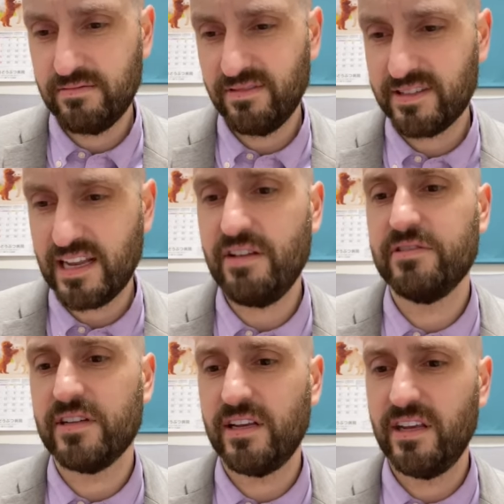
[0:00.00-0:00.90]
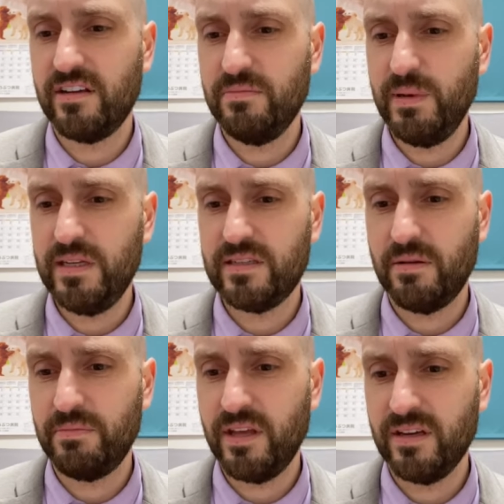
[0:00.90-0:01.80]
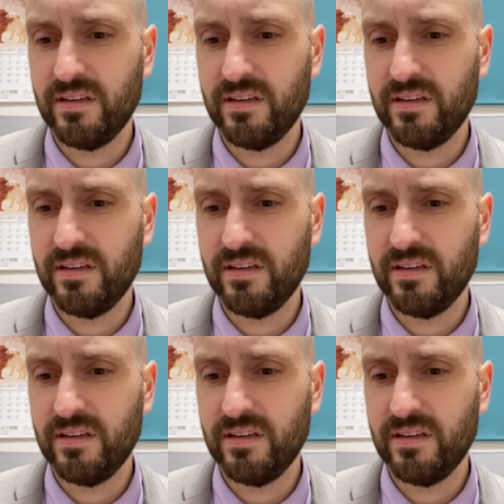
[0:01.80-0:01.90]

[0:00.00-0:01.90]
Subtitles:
sounds like it could be something.